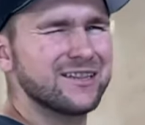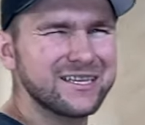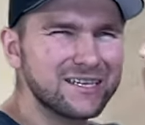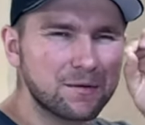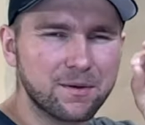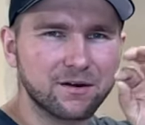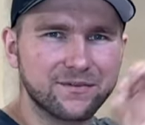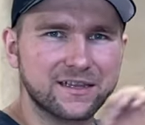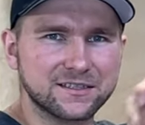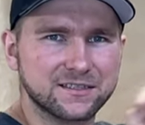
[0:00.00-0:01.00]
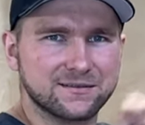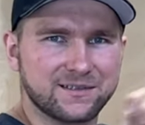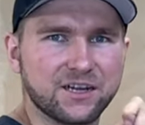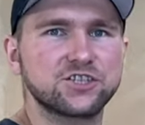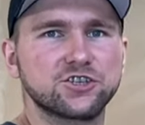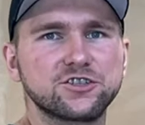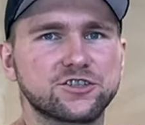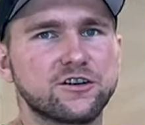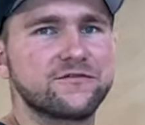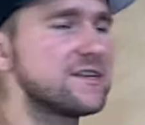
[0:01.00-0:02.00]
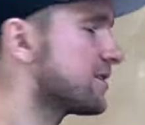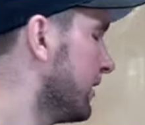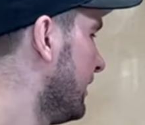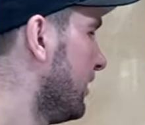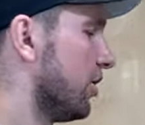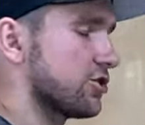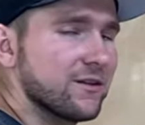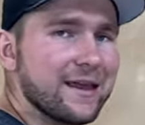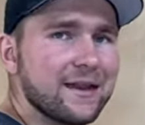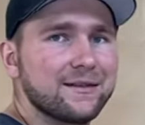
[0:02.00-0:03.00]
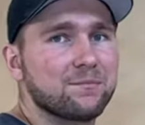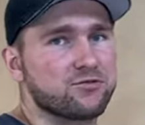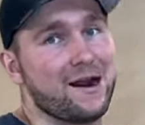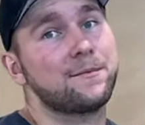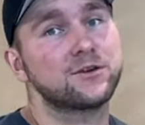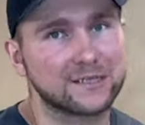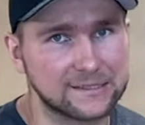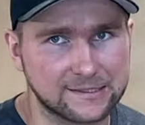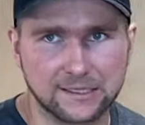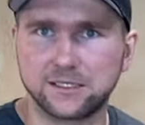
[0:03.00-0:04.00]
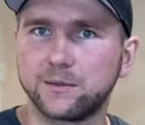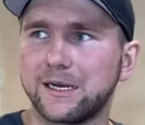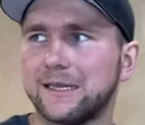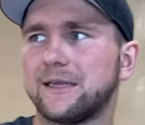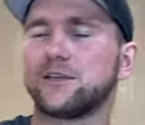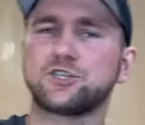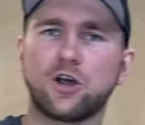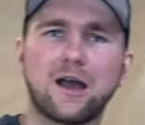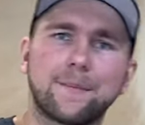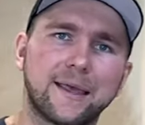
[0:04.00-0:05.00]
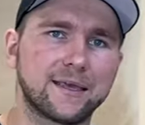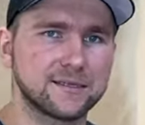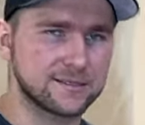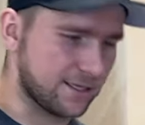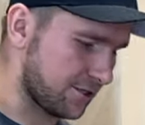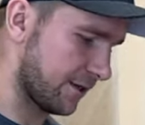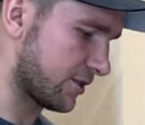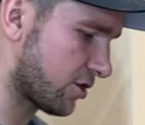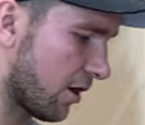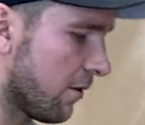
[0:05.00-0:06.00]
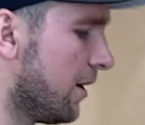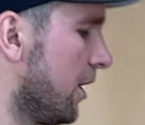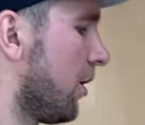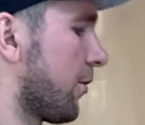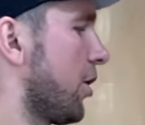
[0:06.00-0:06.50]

little bit of that textured surface so that the primer can stick to it and then the chalk paint can stick to it. So we're